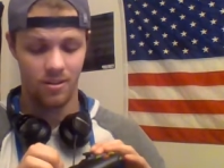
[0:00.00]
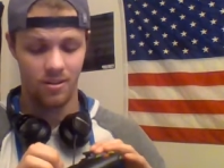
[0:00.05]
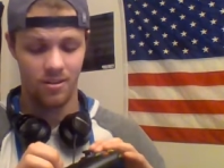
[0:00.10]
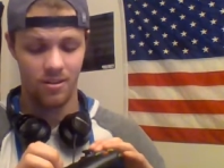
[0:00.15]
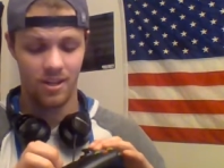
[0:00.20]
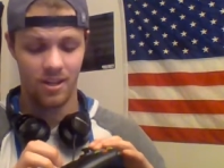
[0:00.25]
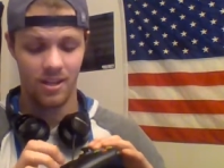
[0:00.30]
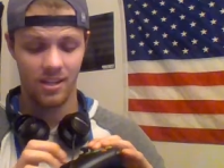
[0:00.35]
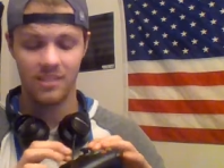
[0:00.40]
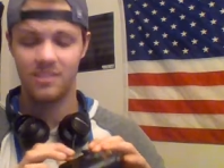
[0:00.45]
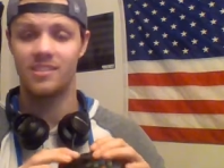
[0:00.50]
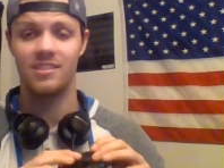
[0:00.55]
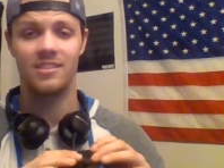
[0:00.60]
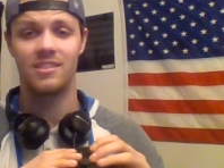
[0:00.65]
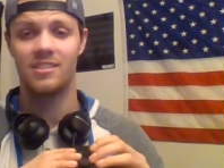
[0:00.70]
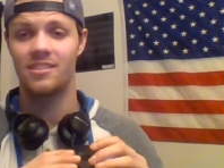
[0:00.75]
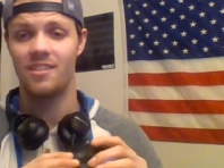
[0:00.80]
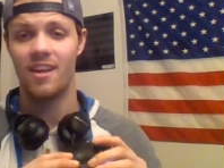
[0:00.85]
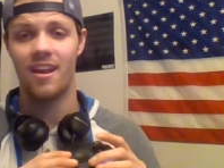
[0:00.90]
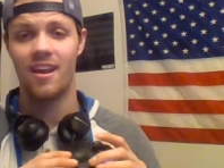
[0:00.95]
Like, it's
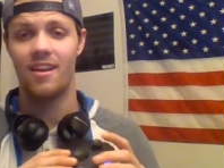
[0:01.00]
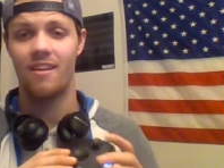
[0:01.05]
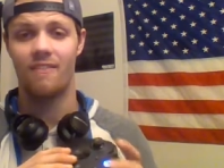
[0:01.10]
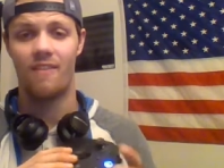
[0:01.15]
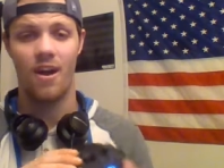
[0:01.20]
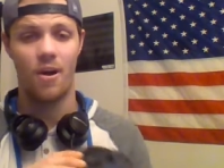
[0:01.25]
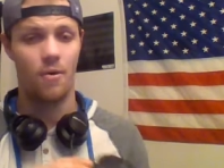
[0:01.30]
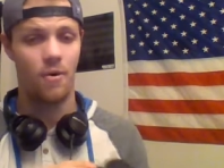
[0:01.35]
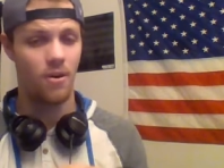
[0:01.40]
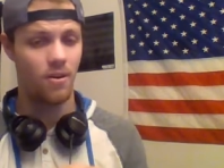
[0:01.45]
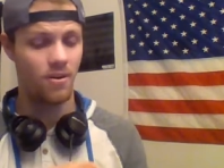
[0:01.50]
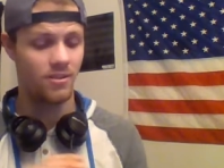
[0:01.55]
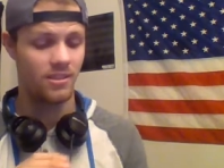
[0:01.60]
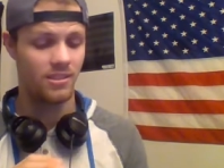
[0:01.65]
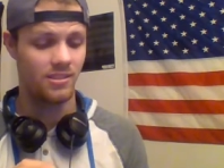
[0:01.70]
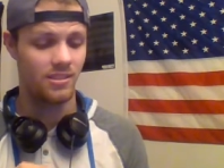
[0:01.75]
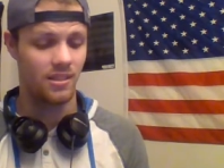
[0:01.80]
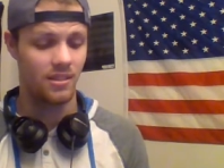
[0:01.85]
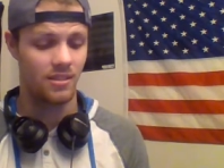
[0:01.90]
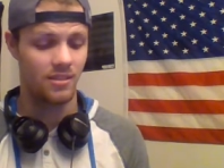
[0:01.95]
insane of how hard
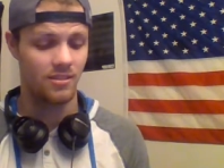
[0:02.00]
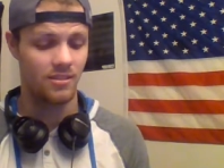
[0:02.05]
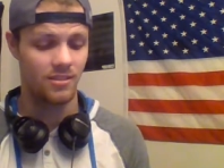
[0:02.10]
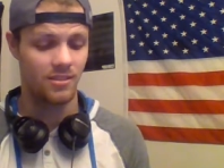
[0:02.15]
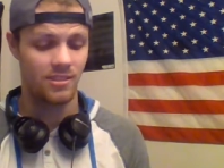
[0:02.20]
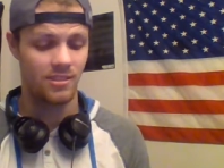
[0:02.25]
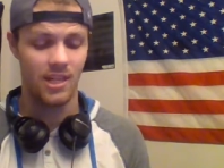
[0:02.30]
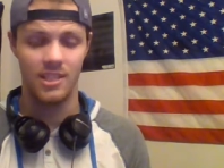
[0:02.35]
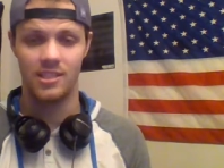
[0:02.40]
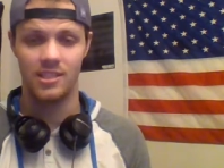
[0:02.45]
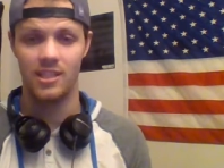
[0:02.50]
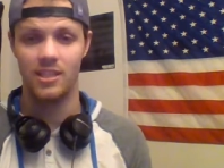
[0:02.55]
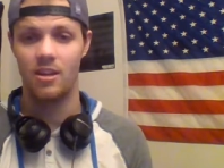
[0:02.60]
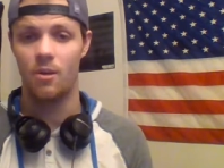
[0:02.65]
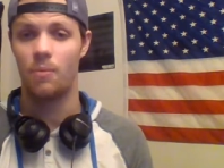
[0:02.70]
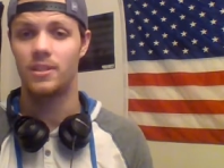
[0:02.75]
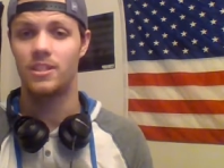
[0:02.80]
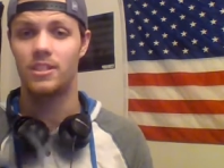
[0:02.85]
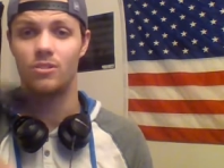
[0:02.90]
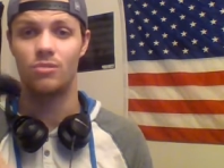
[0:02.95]
this thing just stays in there,
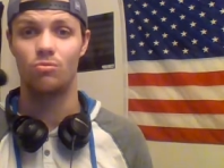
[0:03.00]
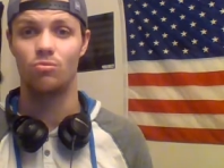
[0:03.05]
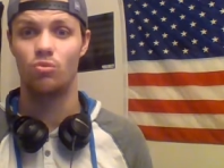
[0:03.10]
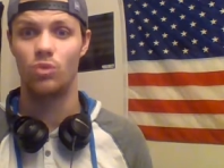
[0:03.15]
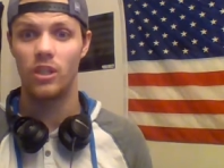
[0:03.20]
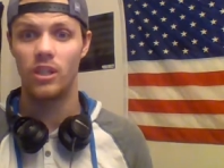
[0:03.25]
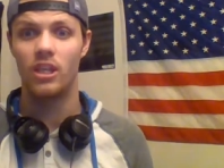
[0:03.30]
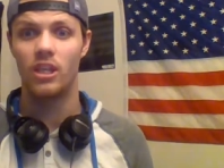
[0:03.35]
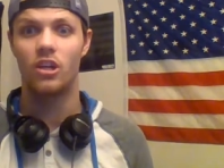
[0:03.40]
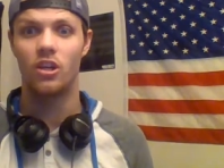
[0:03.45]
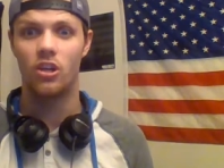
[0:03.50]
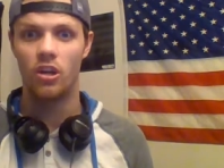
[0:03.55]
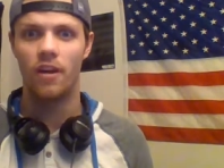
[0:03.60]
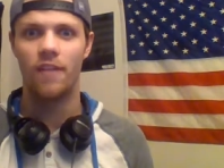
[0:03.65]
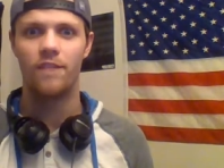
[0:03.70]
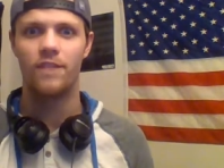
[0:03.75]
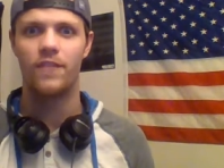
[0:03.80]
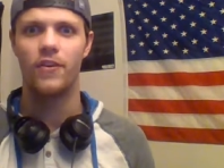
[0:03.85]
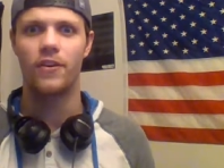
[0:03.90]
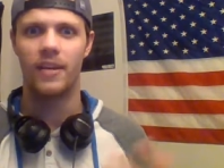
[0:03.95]
which is really
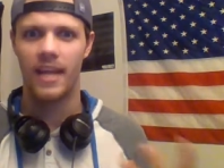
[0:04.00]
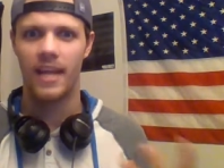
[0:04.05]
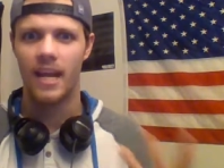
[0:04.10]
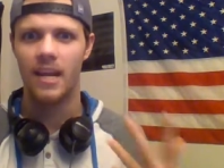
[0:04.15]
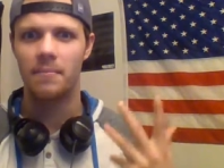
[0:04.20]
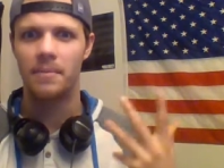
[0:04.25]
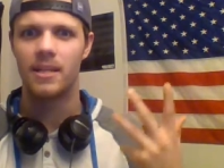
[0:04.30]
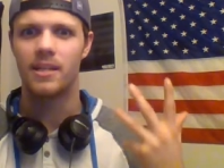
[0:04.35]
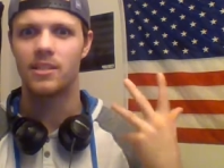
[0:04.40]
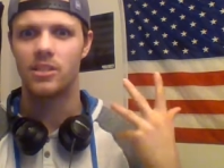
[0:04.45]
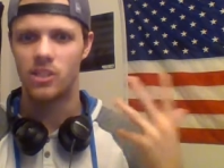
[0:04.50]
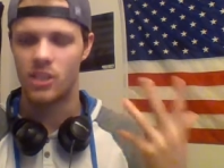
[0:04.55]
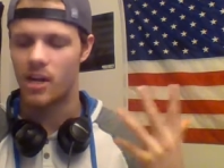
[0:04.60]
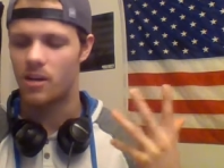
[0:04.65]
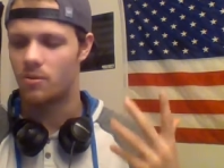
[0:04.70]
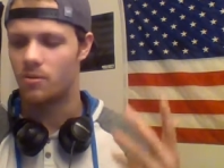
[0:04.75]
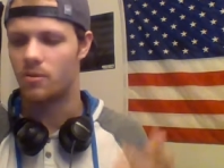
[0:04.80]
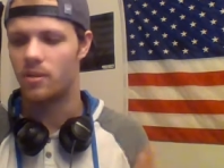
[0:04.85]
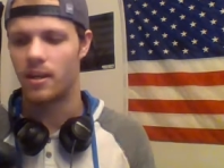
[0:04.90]
good for gaming in general.